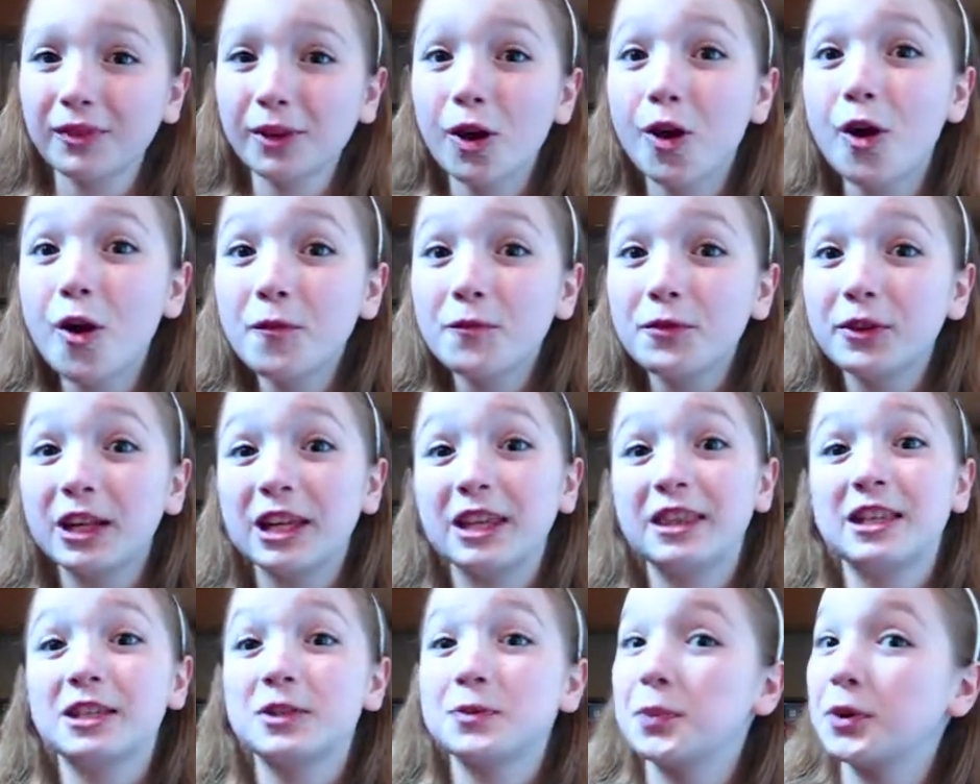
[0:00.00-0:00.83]

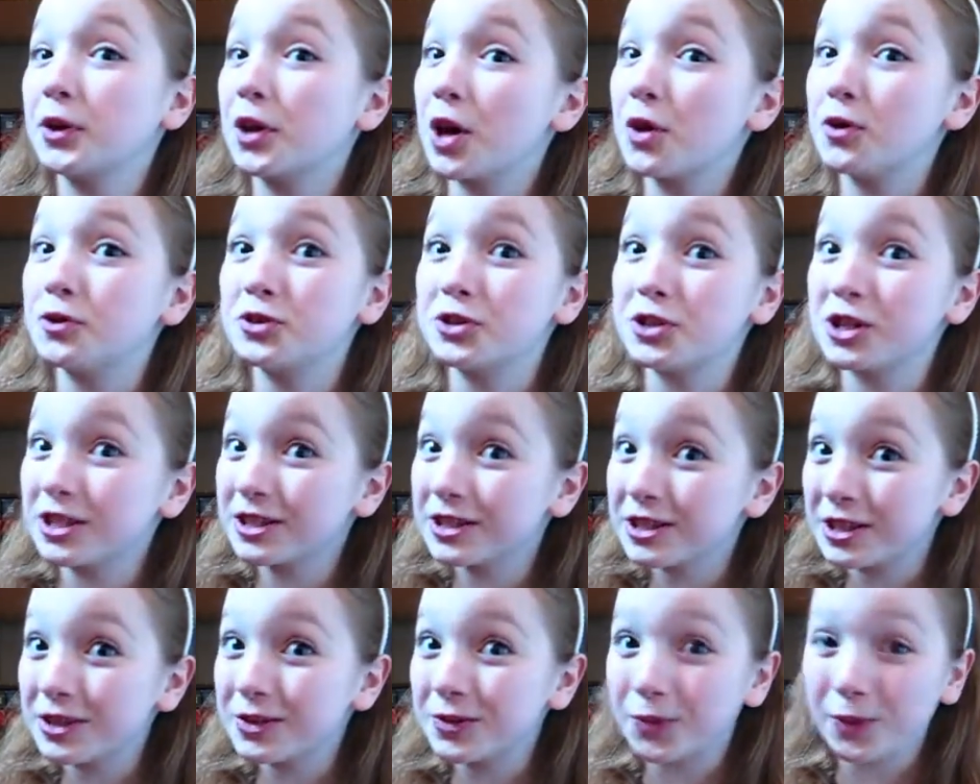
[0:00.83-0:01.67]
hopefully this will go
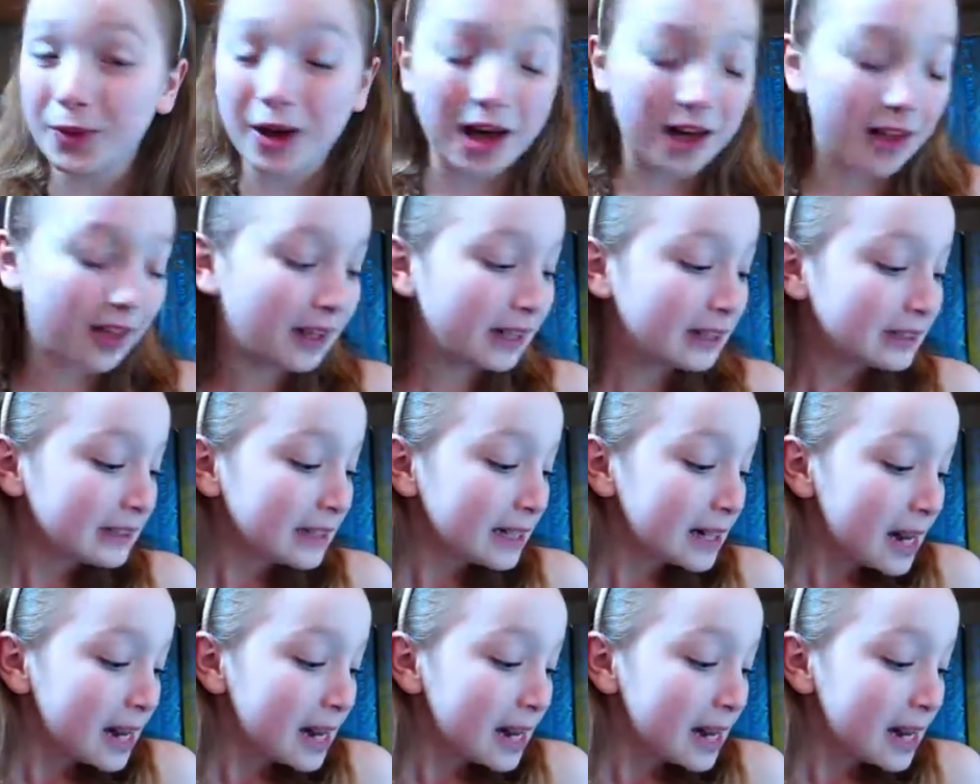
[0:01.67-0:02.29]
just as well.